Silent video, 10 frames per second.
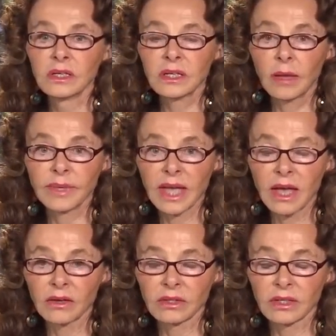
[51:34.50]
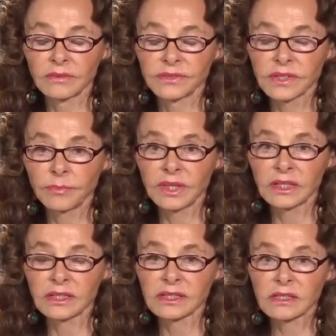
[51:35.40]
coming out of something
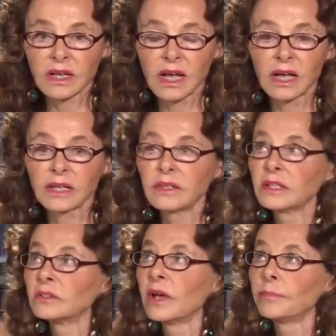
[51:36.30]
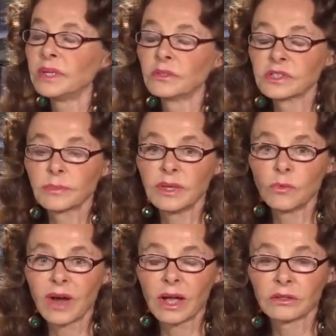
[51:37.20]
in the sky that appears to be
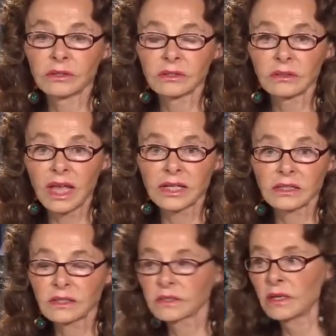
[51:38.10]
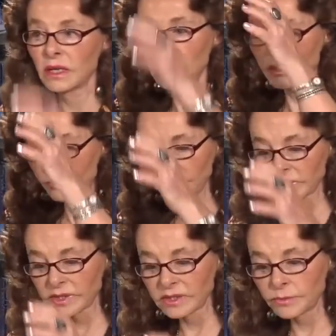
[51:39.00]
round lights,
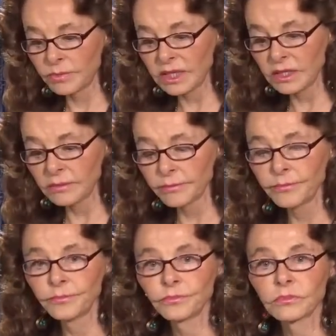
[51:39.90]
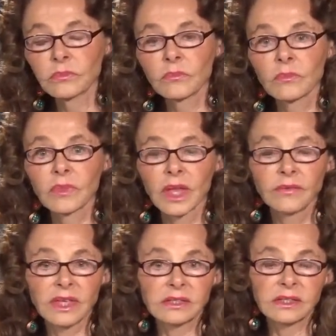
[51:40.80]
puts this beam,
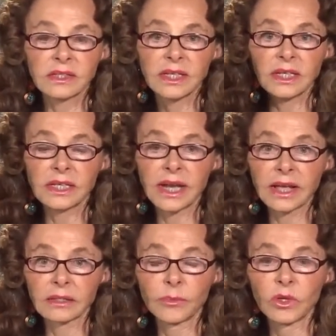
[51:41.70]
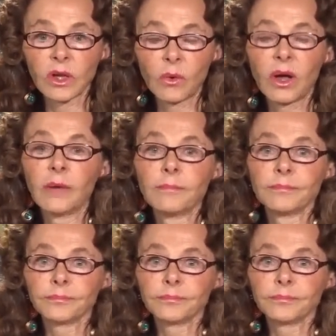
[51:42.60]
and they see an animal go up